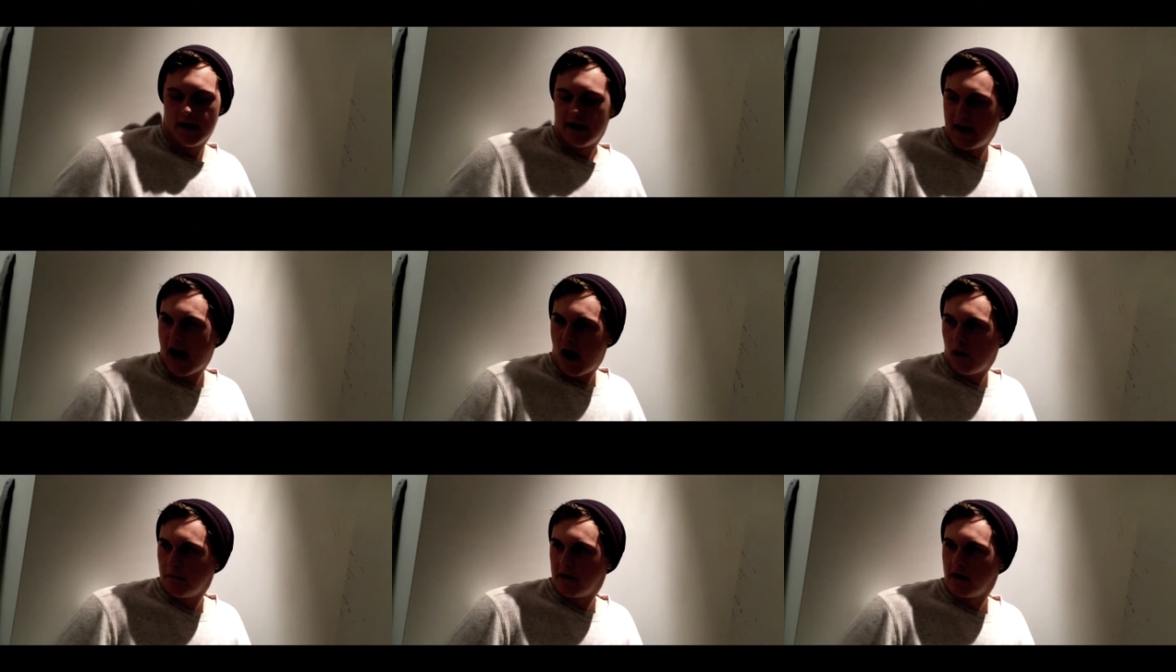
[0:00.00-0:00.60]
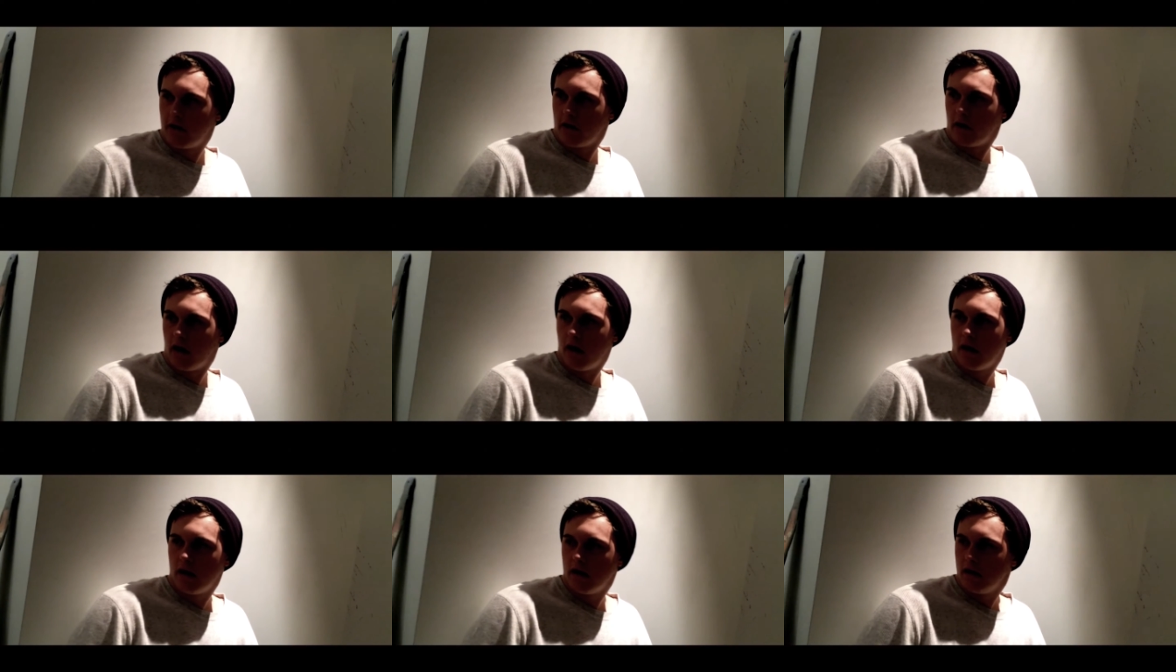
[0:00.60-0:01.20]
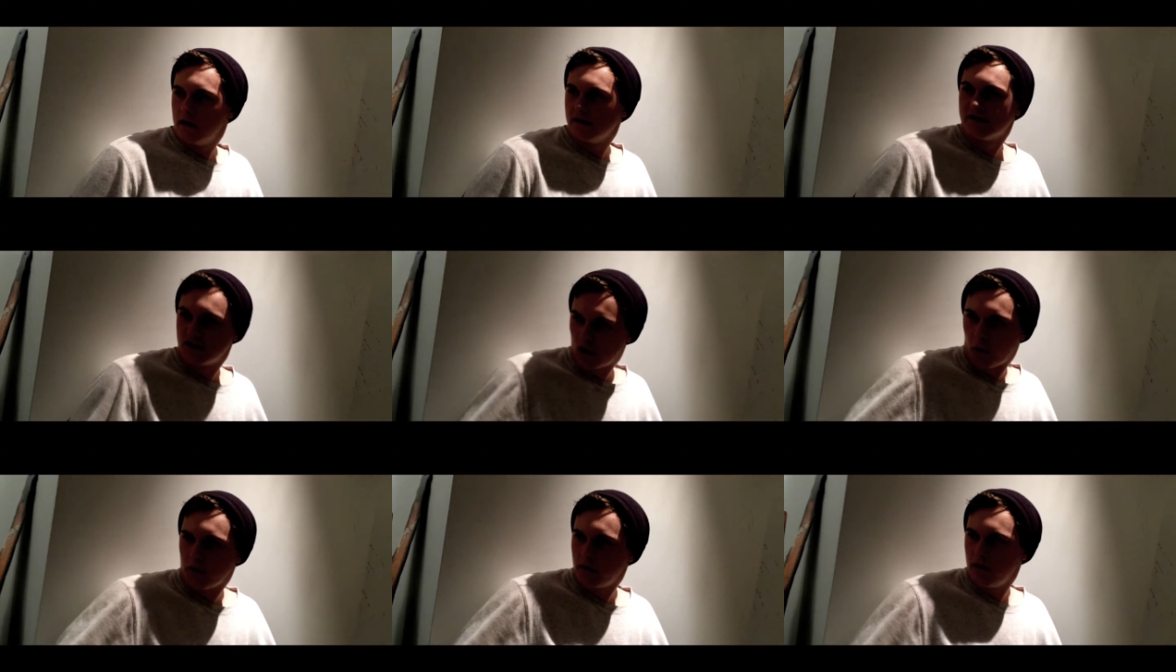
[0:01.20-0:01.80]
Now I'm here, and
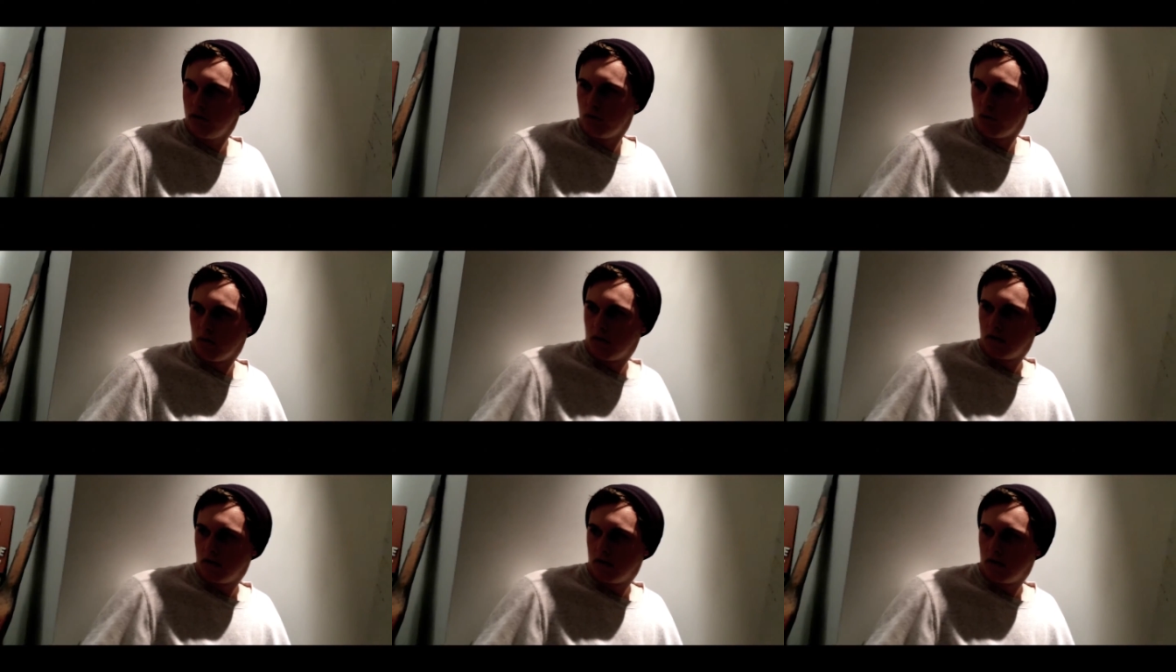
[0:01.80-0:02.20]
so are you.